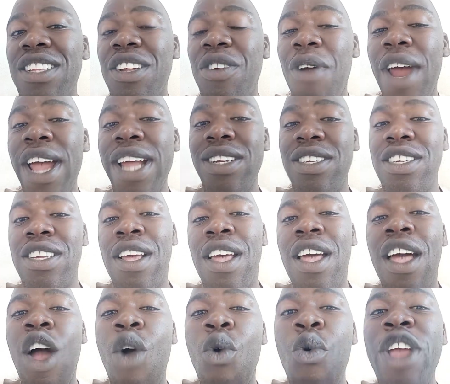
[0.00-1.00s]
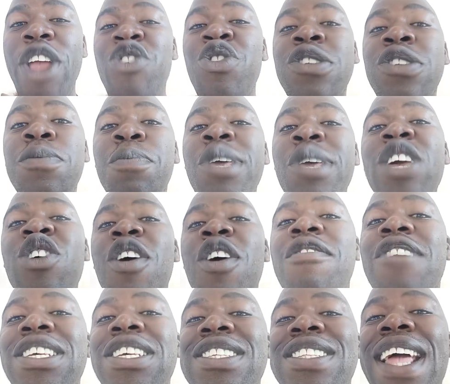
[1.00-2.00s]
right? When you speak of
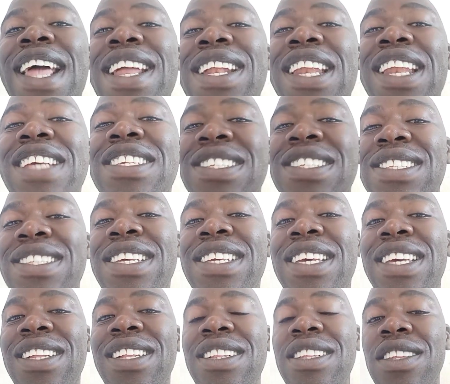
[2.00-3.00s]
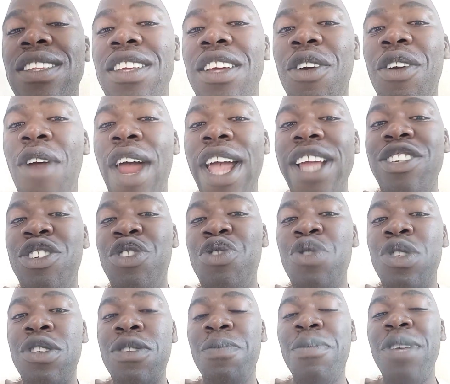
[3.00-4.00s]
a stainless steel, right, you
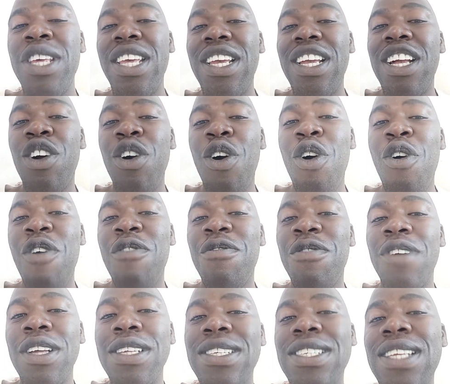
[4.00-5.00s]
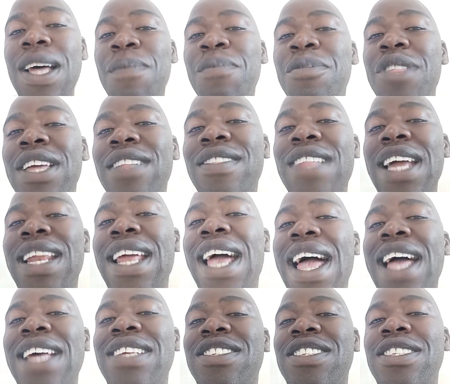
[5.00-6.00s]
speak of something that
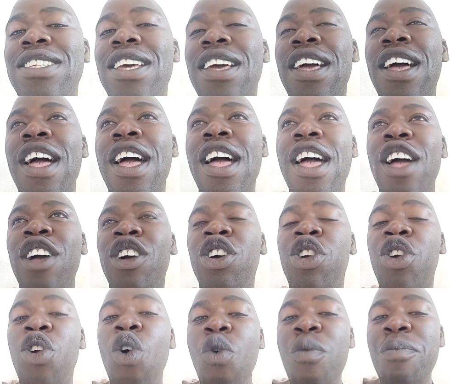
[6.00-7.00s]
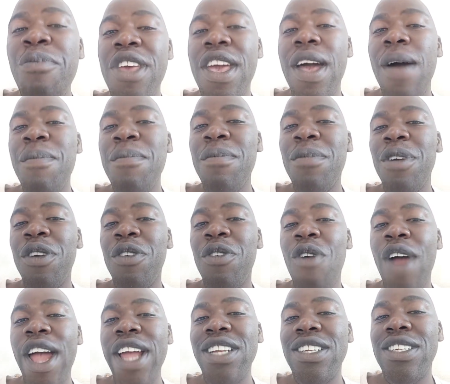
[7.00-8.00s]
has chromium,
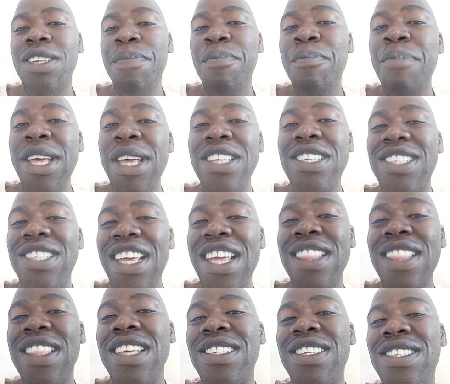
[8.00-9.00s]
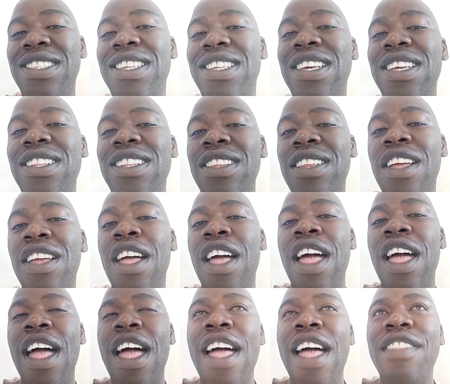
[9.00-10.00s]
right, mixed in the steel
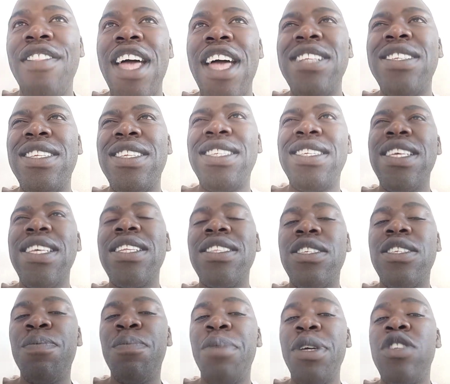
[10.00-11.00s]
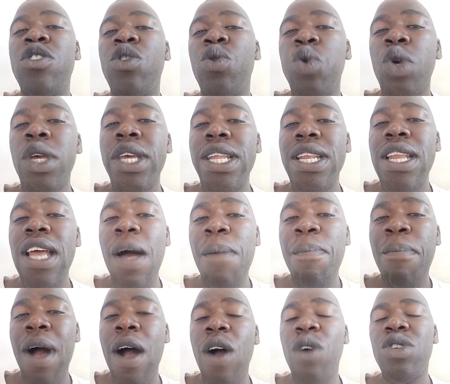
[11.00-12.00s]
that sits between
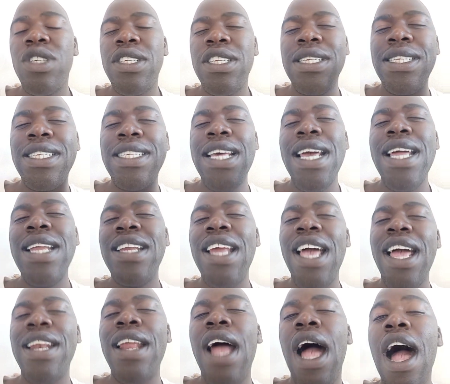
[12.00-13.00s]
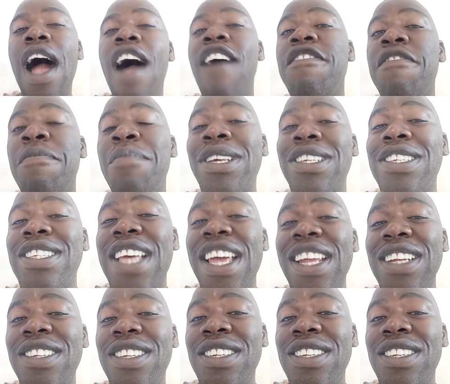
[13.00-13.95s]
about 10.5%,